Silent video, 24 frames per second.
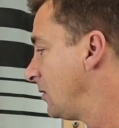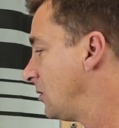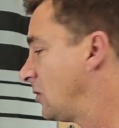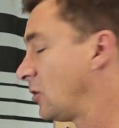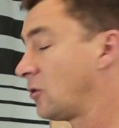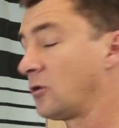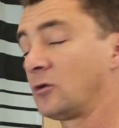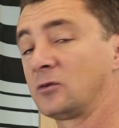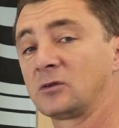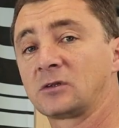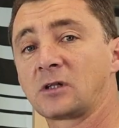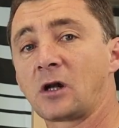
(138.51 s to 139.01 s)

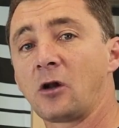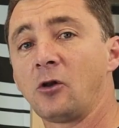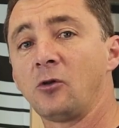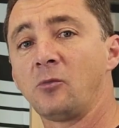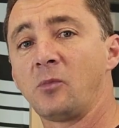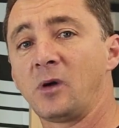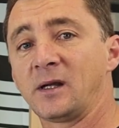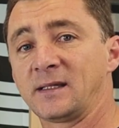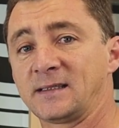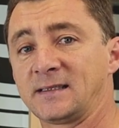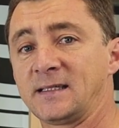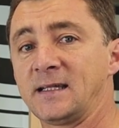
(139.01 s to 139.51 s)
to control
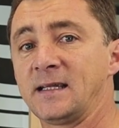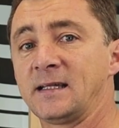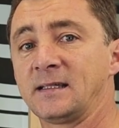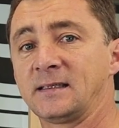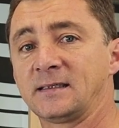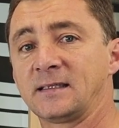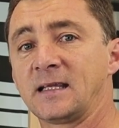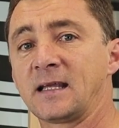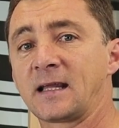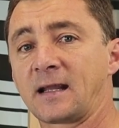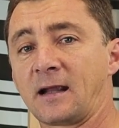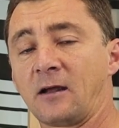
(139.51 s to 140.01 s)
my
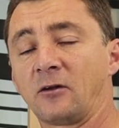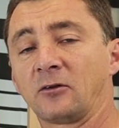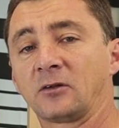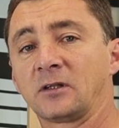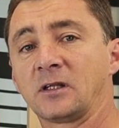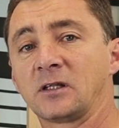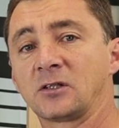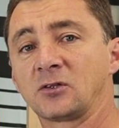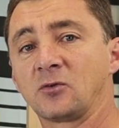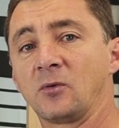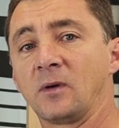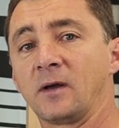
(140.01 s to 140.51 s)
CNC
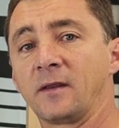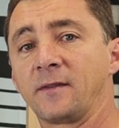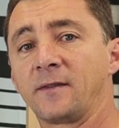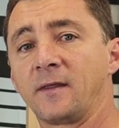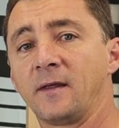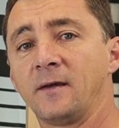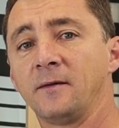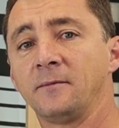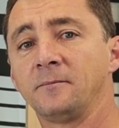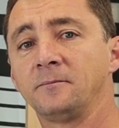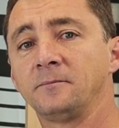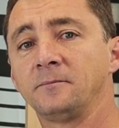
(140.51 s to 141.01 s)
routers with.